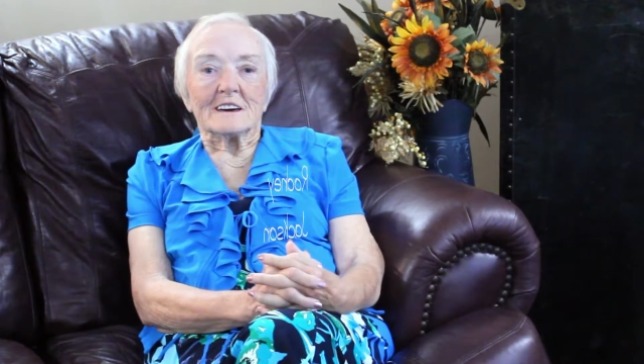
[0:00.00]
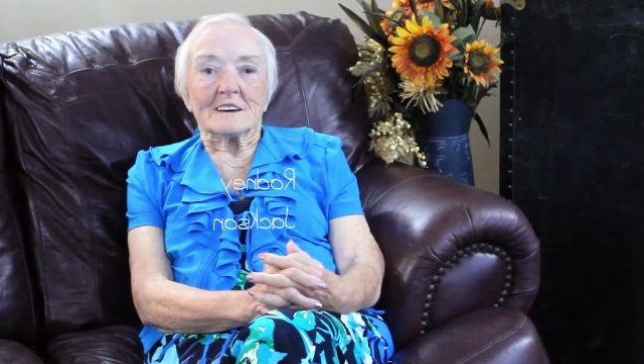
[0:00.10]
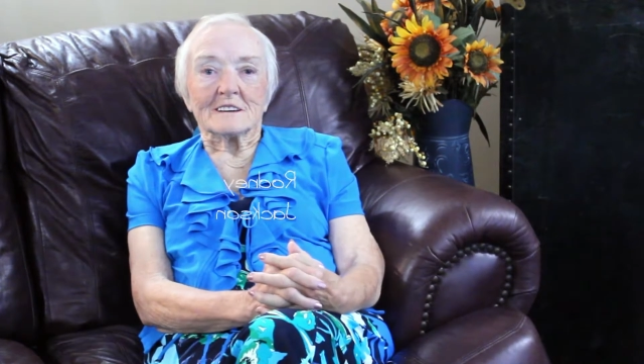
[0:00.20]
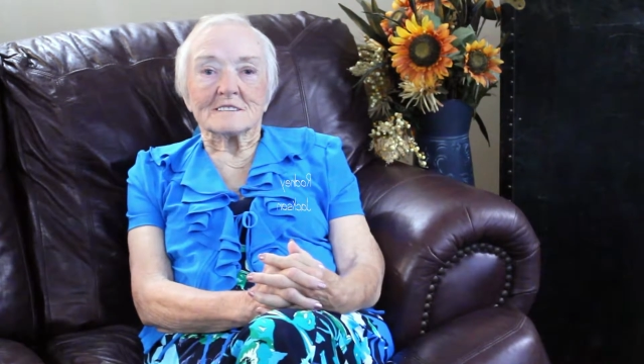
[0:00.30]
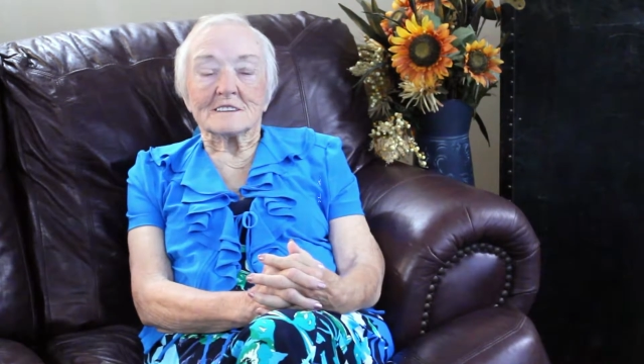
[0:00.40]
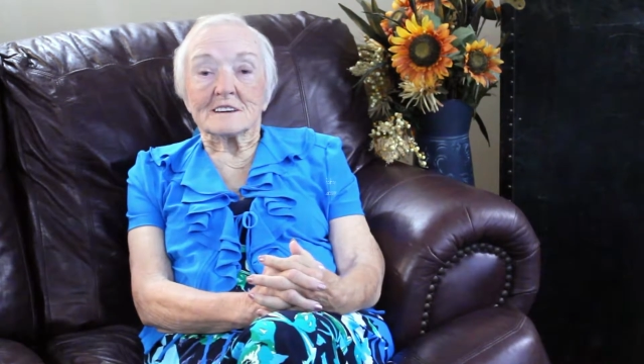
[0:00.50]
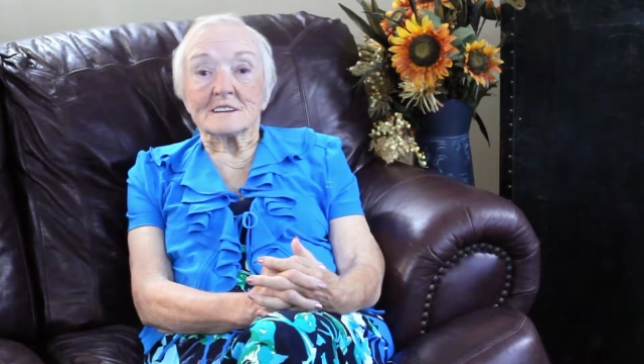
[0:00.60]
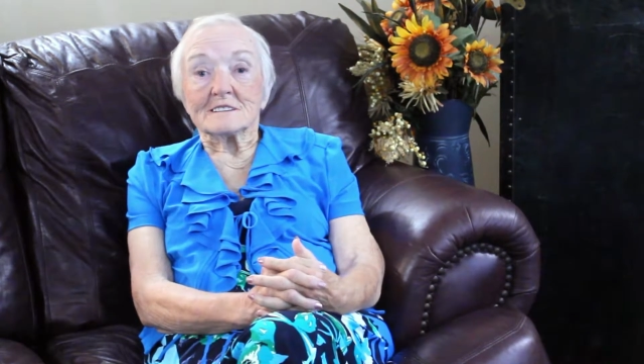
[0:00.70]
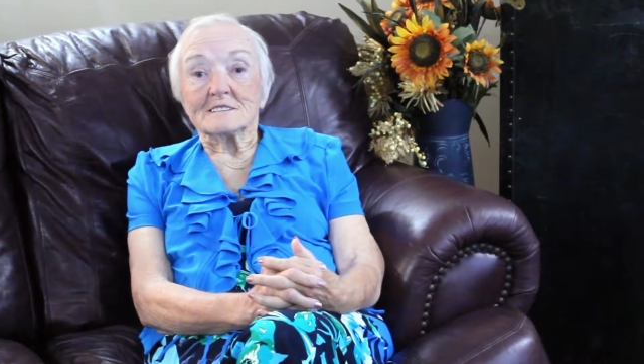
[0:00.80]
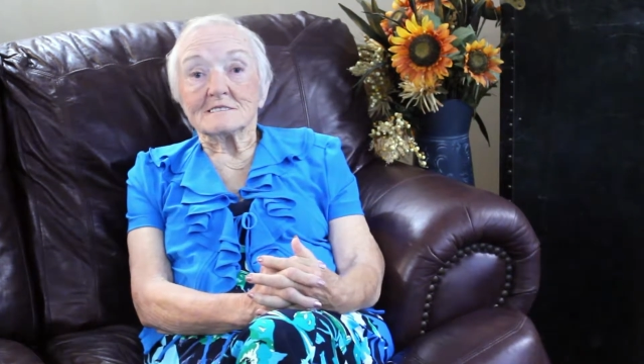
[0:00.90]
And
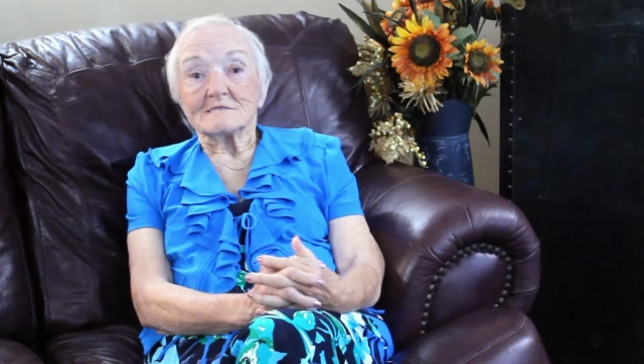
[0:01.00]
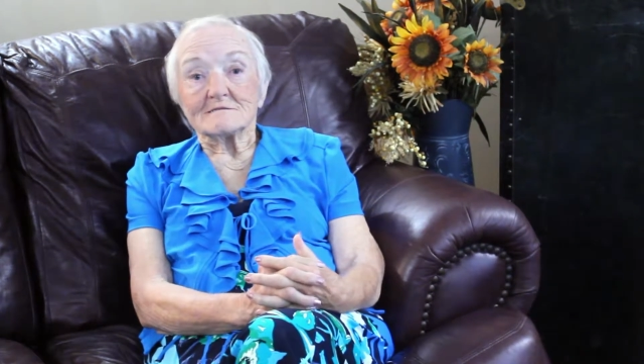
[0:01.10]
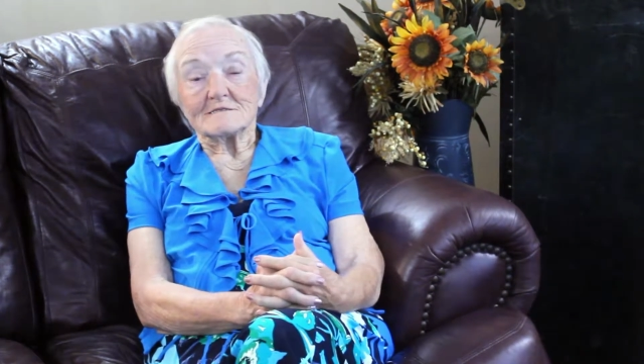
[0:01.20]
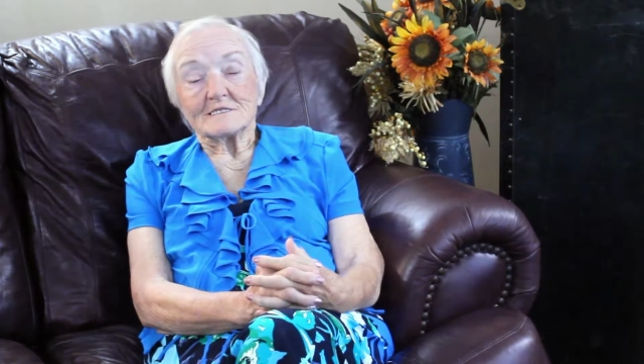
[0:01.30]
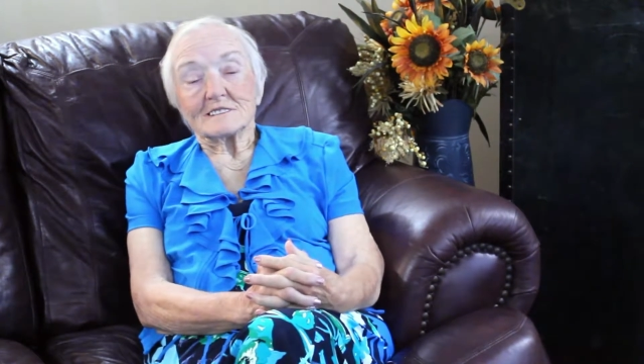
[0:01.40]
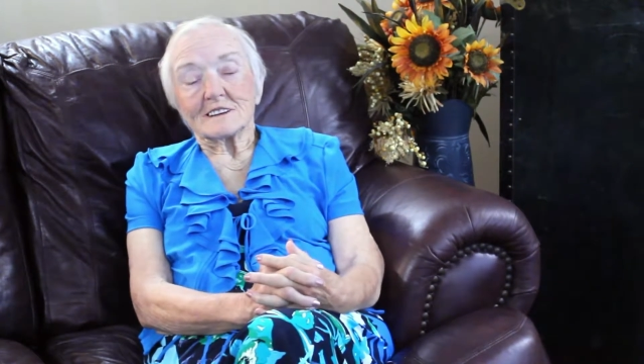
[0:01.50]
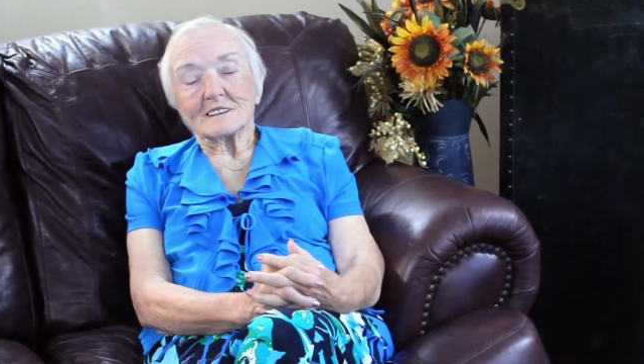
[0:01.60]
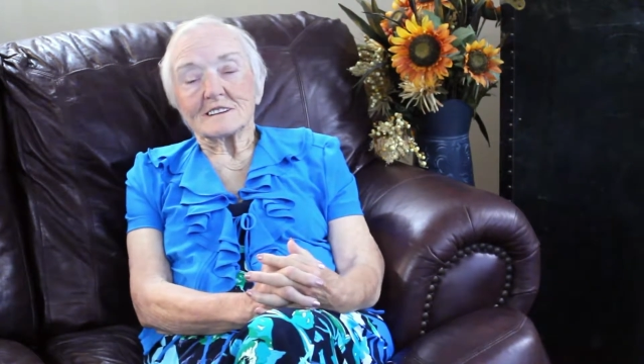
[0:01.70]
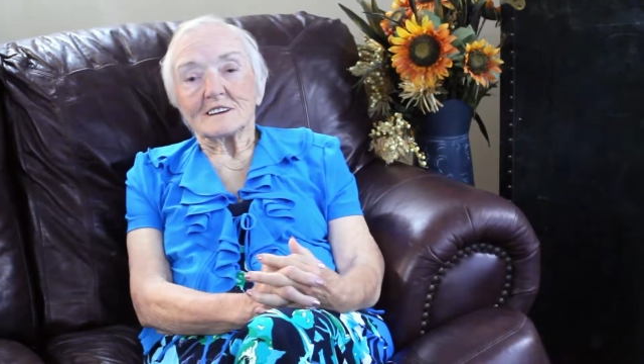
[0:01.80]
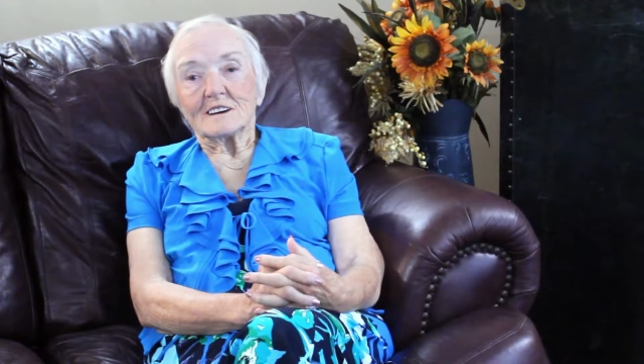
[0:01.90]
then
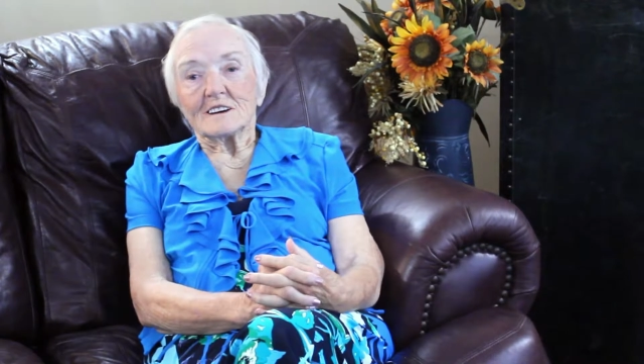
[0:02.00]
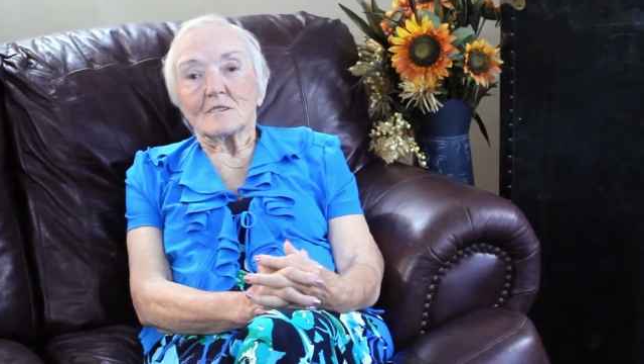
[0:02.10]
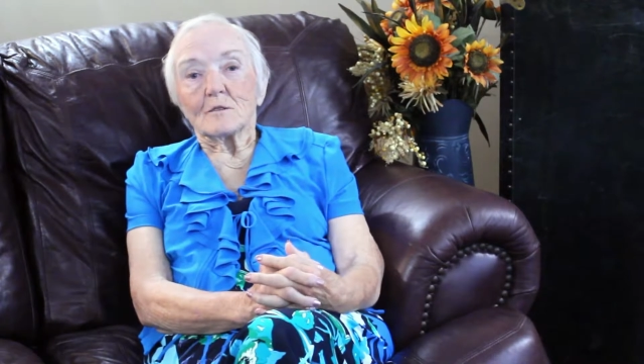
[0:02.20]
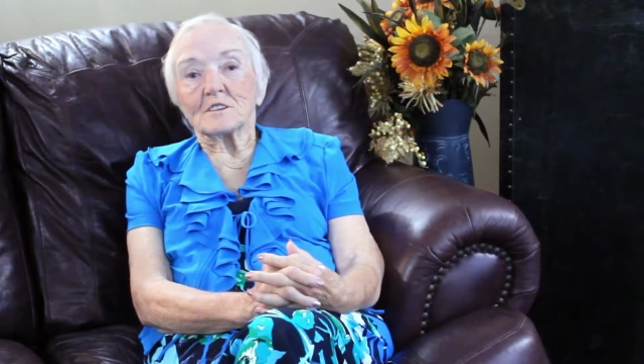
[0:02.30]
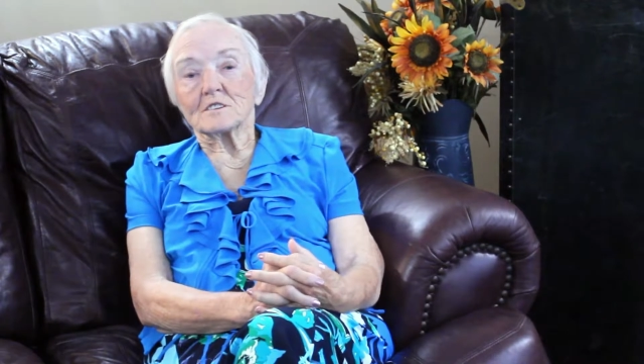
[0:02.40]
we